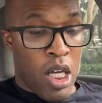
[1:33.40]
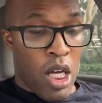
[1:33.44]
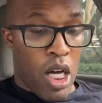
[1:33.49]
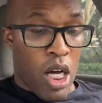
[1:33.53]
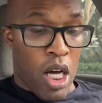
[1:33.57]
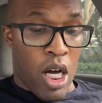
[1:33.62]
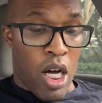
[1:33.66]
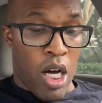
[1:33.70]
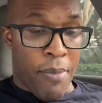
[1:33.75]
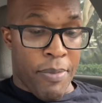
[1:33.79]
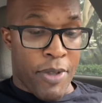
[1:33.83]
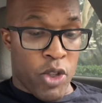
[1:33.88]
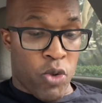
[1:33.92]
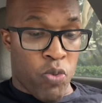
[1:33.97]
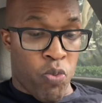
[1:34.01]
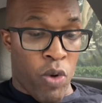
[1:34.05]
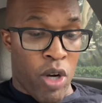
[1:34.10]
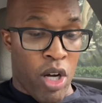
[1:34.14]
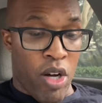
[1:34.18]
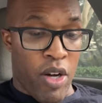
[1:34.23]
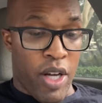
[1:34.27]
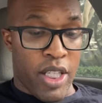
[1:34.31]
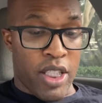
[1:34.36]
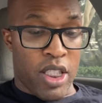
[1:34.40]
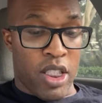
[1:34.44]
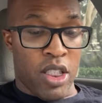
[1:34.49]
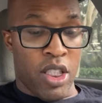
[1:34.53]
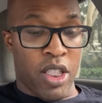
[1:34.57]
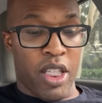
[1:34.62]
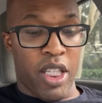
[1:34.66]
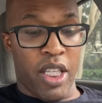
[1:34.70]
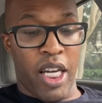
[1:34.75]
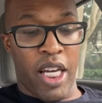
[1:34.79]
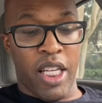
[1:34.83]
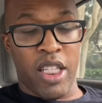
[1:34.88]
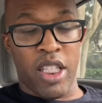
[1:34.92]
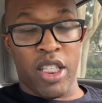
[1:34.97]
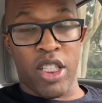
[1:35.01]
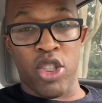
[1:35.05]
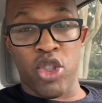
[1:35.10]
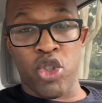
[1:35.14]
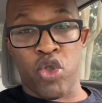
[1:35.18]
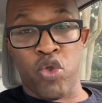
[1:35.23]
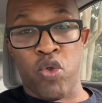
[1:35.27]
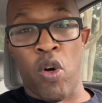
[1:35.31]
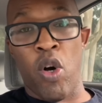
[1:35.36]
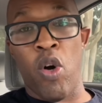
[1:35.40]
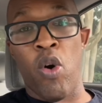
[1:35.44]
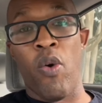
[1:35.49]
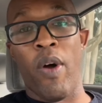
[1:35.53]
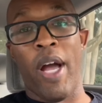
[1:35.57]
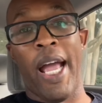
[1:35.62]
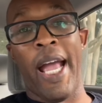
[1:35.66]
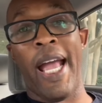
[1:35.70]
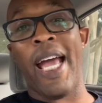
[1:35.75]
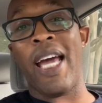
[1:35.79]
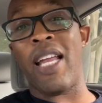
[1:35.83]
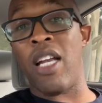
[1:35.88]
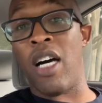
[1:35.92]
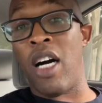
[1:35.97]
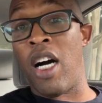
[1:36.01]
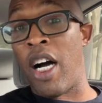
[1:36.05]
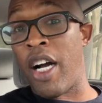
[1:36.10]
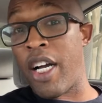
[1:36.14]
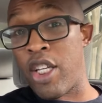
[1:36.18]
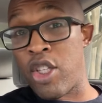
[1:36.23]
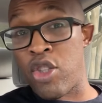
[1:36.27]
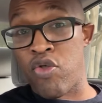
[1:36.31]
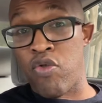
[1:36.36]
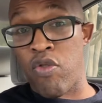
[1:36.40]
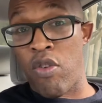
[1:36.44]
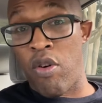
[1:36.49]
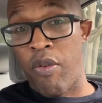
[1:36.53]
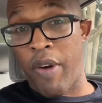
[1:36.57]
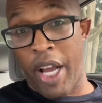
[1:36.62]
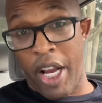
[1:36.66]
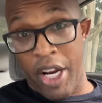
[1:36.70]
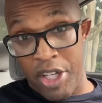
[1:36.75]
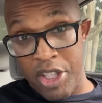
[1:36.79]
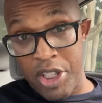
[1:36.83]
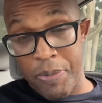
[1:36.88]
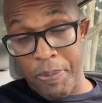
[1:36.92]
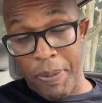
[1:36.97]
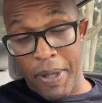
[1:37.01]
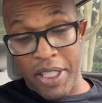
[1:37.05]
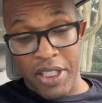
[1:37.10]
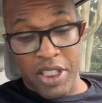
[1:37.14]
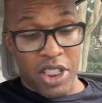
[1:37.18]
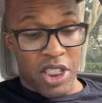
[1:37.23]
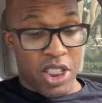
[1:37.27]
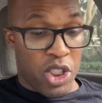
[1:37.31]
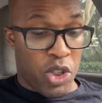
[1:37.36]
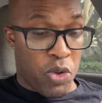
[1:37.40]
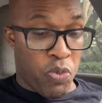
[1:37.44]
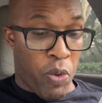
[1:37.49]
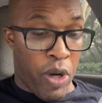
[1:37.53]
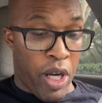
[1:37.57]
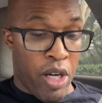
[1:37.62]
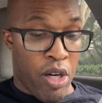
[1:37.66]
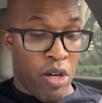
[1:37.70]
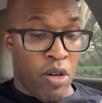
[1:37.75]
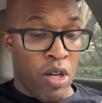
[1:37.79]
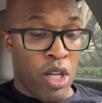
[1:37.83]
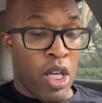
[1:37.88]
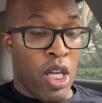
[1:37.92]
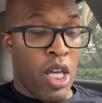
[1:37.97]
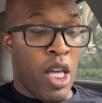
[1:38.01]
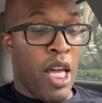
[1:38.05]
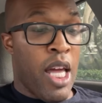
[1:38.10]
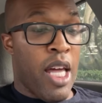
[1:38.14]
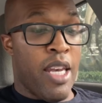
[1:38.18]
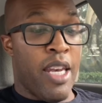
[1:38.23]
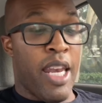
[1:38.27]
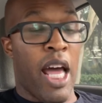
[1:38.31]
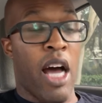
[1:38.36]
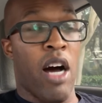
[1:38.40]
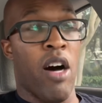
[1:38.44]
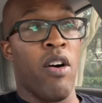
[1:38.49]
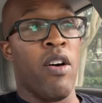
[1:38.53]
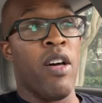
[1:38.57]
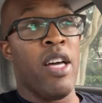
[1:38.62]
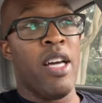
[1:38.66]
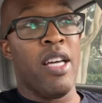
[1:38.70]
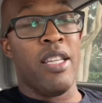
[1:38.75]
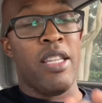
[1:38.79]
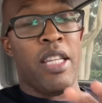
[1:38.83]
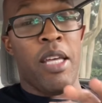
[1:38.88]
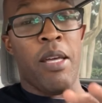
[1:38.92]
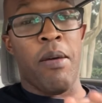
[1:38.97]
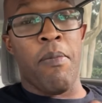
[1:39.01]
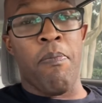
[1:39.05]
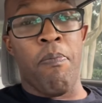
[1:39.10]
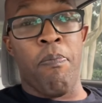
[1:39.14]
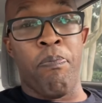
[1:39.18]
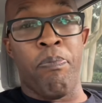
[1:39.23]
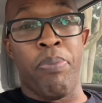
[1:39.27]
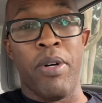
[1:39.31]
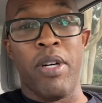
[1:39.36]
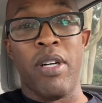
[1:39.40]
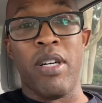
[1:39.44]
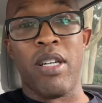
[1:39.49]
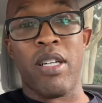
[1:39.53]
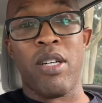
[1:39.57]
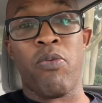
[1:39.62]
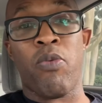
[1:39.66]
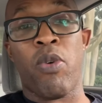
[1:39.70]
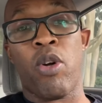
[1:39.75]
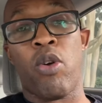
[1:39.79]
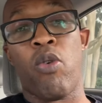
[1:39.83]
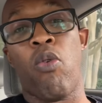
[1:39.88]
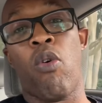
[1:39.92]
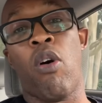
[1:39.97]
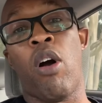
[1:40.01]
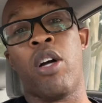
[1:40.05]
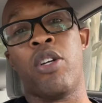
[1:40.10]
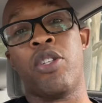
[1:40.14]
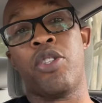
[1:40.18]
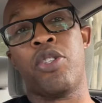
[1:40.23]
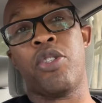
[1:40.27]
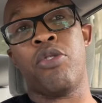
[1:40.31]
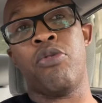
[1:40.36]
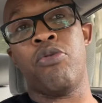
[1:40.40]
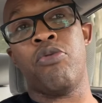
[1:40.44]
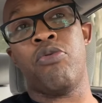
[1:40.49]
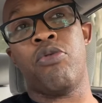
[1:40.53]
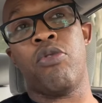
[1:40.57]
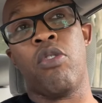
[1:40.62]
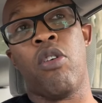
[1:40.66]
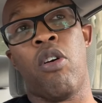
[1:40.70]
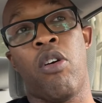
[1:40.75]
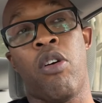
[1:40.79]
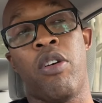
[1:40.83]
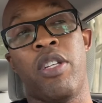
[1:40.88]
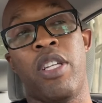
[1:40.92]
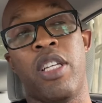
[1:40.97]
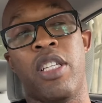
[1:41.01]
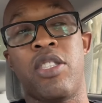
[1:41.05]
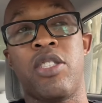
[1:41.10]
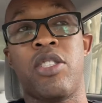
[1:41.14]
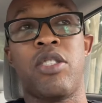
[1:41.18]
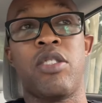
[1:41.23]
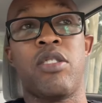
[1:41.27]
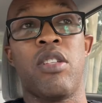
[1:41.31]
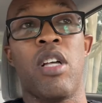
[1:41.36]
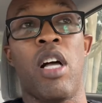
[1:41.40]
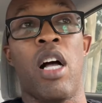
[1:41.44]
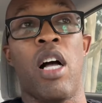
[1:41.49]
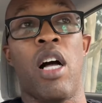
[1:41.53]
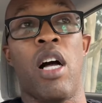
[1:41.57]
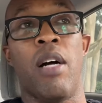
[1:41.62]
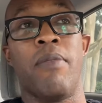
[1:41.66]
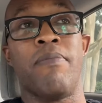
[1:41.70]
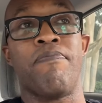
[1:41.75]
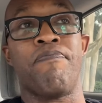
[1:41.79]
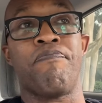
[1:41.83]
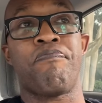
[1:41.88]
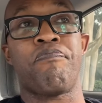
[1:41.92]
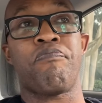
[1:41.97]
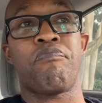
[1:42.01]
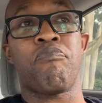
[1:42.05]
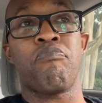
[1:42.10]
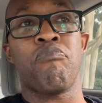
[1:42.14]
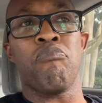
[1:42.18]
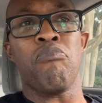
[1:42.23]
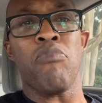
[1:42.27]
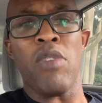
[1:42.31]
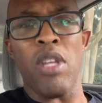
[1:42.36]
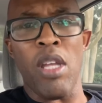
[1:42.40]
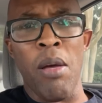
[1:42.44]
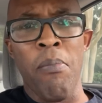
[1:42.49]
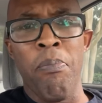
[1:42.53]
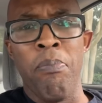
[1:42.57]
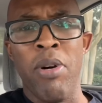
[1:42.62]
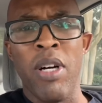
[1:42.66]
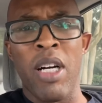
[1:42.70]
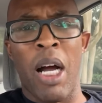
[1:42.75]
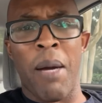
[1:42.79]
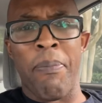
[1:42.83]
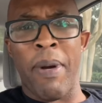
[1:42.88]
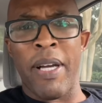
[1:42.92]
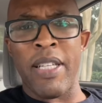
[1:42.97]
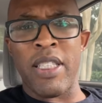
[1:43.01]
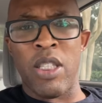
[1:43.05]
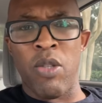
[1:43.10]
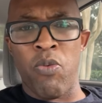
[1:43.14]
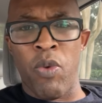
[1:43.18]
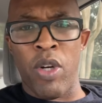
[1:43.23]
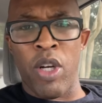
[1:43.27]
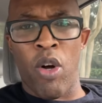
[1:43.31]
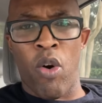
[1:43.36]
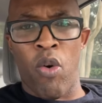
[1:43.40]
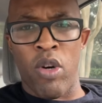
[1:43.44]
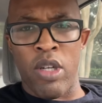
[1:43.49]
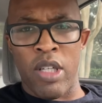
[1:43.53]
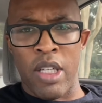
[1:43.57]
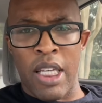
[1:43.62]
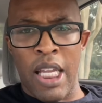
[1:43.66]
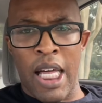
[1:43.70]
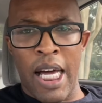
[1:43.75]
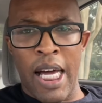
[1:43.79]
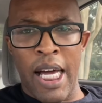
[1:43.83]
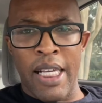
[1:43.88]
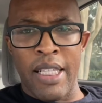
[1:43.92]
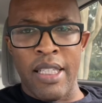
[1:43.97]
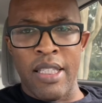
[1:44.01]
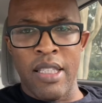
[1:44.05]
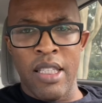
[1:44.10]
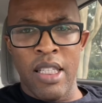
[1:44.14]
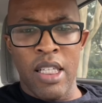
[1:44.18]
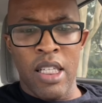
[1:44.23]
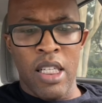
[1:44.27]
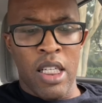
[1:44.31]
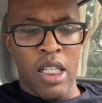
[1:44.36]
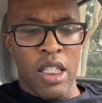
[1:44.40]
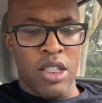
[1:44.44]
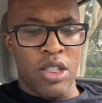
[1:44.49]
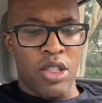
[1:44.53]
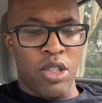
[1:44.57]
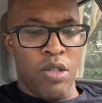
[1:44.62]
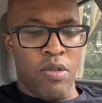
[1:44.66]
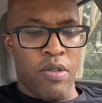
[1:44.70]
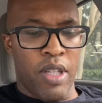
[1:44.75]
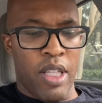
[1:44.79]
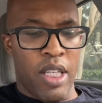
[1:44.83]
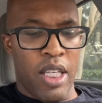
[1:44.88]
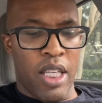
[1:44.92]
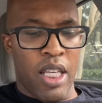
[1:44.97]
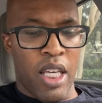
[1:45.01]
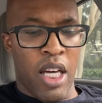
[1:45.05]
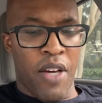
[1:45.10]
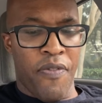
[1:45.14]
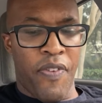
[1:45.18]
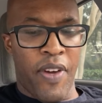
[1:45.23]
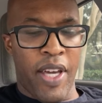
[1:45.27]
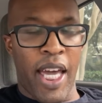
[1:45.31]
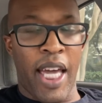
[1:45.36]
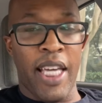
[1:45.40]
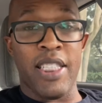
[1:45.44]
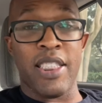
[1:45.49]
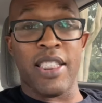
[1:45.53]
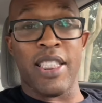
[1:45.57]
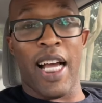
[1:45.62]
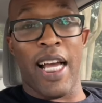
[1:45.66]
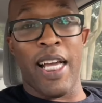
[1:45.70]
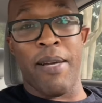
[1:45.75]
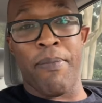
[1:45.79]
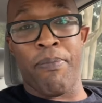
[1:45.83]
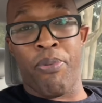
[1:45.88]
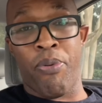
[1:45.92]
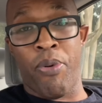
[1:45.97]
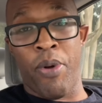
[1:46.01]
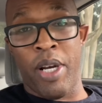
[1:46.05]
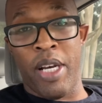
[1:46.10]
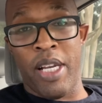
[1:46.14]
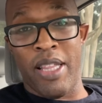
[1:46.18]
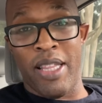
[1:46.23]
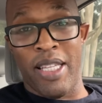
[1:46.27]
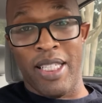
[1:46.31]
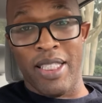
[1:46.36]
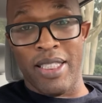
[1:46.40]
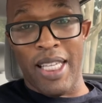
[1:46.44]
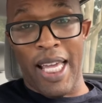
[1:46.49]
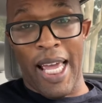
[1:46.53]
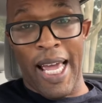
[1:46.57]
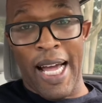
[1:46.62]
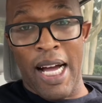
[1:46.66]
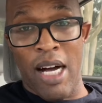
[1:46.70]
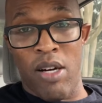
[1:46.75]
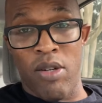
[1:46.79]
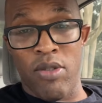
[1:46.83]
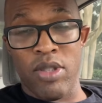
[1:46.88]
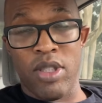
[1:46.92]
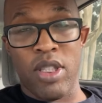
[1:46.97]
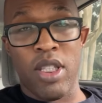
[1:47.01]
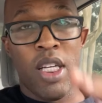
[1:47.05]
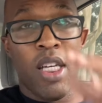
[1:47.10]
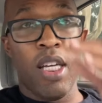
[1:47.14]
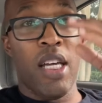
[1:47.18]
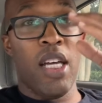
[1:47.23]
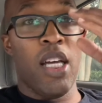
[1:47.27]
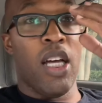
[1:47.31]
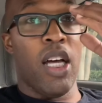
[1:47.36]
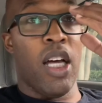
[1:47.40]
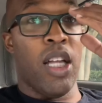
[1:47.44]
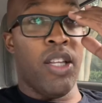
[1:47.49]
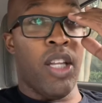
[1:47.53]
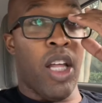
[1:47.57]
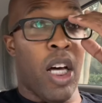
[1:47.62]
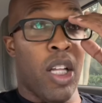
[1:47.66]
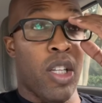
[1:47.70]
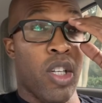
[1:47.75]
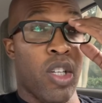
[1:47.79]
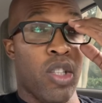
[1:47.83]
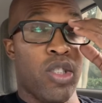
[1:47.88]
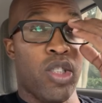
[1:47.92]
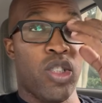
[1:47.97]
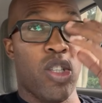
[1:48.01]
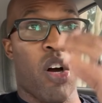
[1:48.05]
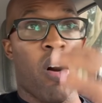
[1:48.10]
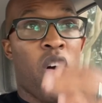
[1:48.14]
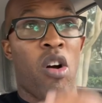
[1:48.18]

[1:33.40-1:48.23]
as well as looking at the controlled and uncontrolled airspaces as well. Now, the book requires you, or this book, I basically went online to the FAA site and printed this out. Now, there's